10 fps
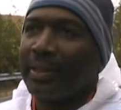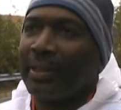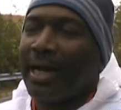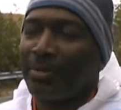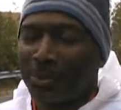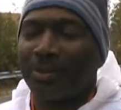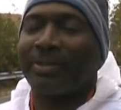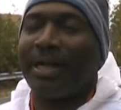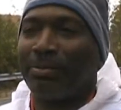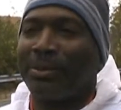I was
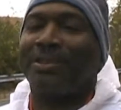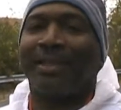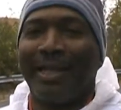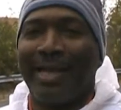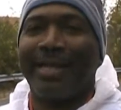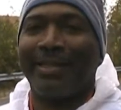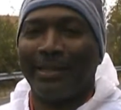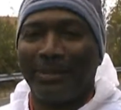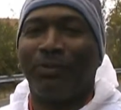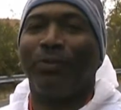just glad
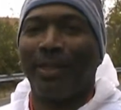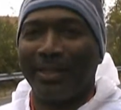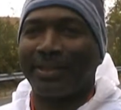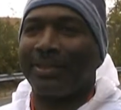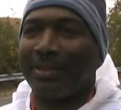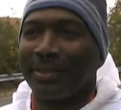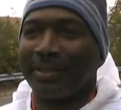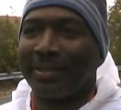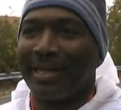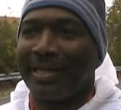to finish, and
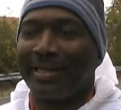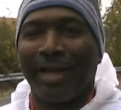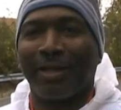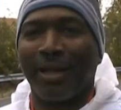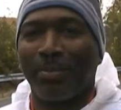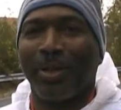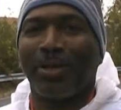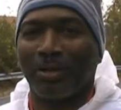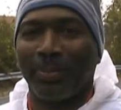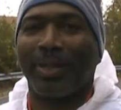yeah, God gave me
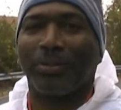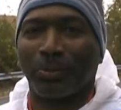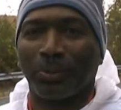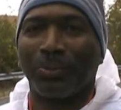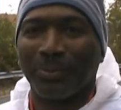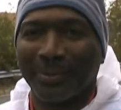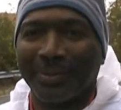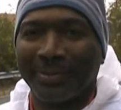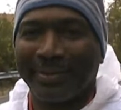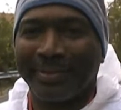health to make it through.
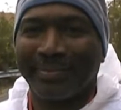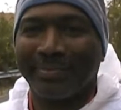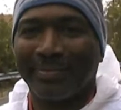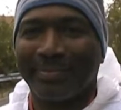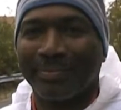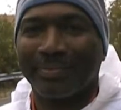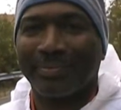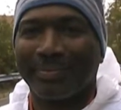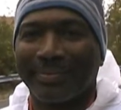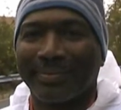Okay, well, you must be happy to
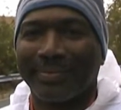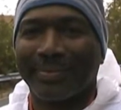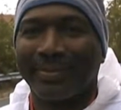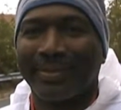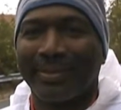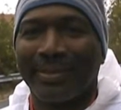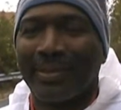be here at Rosslyn.